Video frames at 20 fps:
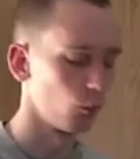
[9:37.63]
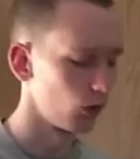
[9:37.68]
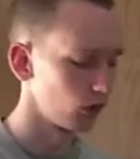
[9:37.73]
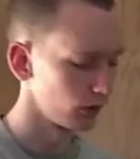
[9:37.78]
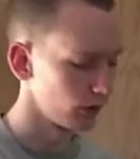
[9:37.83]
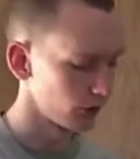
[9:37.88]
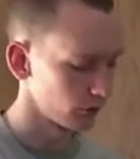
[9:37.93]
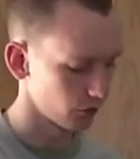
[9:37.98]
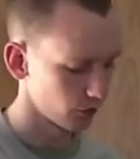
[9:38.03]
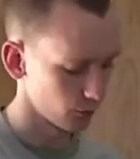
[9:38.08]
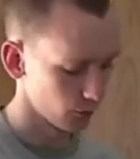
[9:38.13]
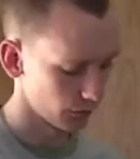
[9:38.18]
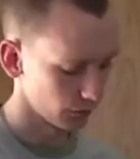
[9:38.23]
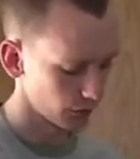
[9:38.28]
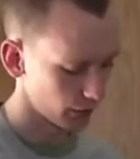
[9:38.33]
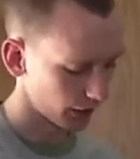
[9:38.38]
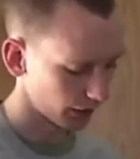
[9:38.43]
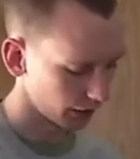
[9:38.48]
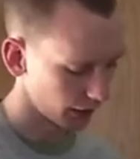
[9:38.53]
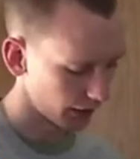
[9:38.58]
wallet or something
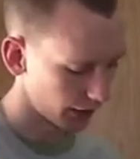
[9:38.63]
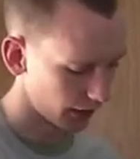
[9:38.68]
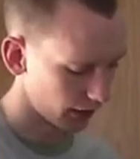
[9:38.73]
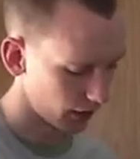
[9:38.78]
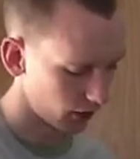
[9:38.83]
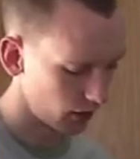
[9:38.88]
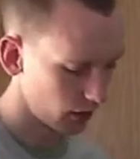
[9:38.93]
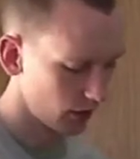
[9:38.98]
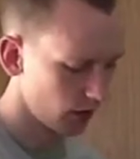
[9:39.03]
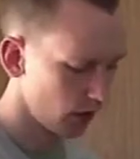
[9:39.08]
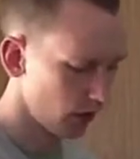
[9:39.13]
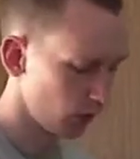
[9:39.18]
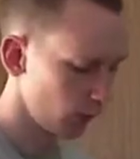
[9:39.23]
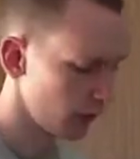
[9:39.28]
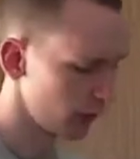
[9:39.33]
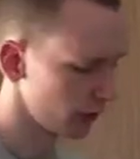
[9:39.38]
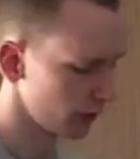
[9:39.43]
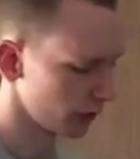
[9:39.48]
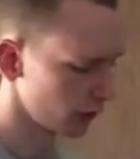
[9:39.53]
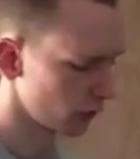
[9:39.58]
like that,
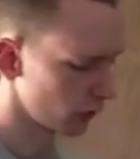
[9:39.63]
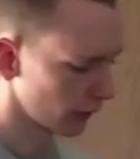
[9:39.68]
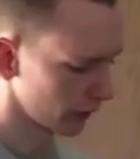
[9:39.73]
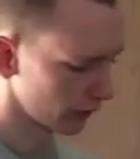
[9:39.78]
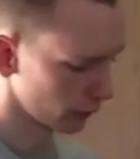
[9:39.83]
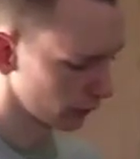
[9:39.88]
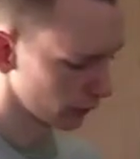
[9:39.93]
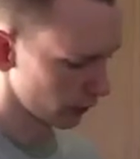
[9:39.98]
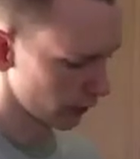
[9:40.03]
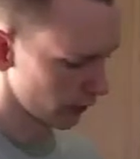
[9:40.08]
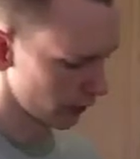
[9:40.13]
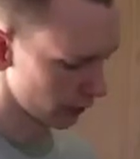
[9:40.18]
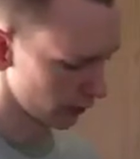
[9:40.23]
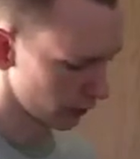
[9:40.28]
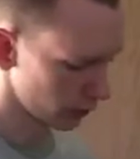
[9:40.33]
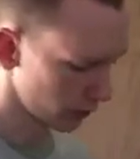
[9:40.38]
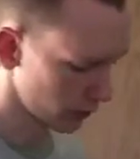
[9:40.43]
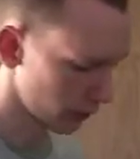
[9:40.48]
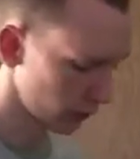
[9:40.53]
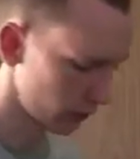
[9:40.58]
which is quite cool to have, I
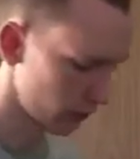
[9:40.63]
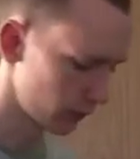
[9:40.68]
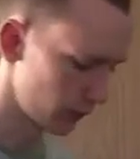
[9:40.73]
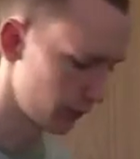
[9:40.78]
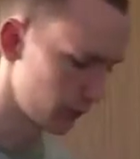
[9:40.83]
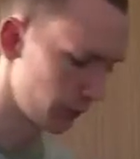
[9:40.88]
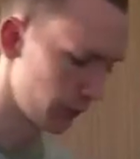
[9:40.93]
suppose.